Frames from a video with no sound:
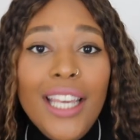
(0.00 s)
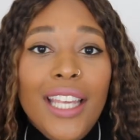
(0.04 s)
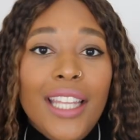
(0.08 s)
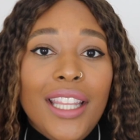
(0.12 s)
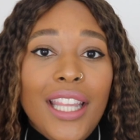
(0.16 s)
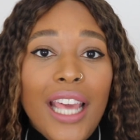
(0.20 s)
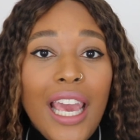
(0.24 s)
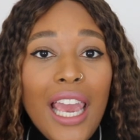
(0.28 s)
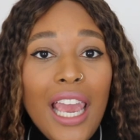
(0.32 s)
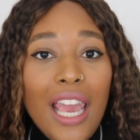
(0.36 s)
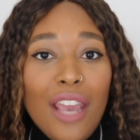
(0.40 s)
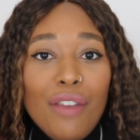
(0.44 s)

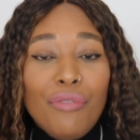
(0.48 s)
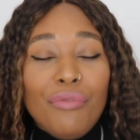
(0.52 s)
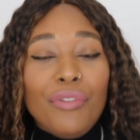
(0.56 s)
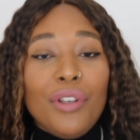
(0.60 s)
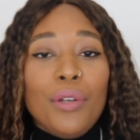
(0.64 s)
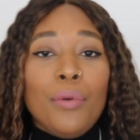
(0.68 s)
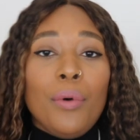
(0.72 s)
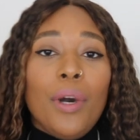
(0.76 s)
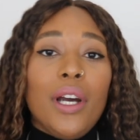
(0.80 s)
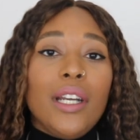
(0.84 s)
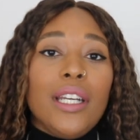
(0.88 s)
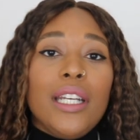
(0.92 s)
that
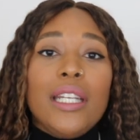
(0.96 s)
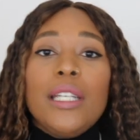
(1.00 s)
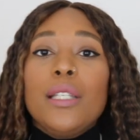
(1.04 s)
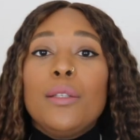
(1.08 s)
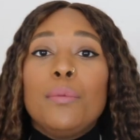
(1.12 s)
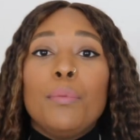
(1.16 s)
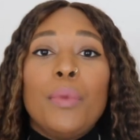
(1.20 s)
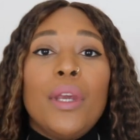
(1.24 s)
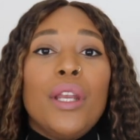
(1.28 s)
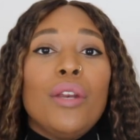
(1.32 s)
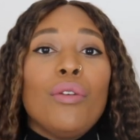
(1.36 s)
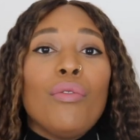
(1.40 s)
everyone has
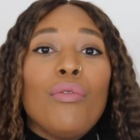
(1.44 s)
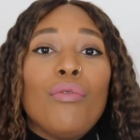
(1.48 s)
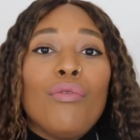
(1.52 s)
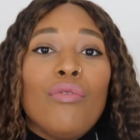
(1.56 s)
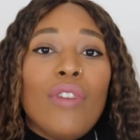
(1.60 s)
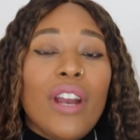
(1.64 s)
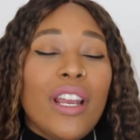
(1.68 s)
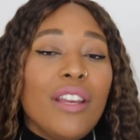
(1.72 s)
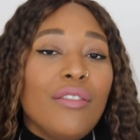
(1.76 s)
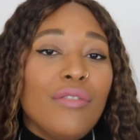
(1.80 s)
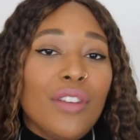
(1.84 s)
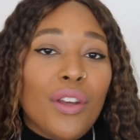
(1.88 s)
been
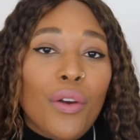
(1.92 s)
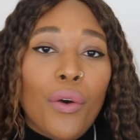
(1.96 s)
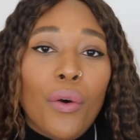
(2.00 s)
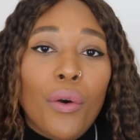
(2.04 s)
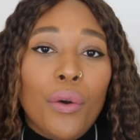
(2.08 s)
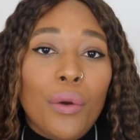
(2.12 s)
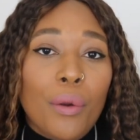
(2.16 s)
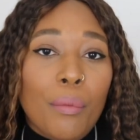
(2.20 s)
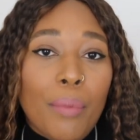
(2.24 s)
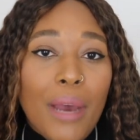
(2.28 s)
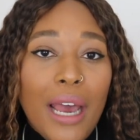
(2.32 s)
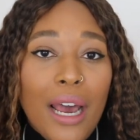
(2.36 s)
raving
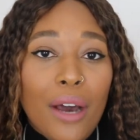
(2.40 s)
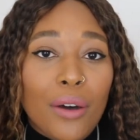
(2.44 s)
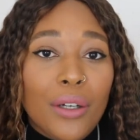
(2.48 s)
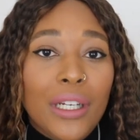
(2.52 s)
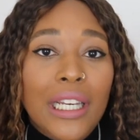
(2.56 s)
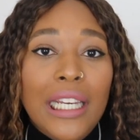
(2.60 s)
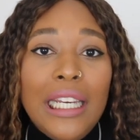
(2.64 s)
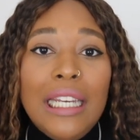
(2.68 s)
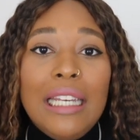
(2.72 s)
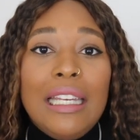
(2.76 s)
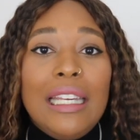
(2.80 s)
on about.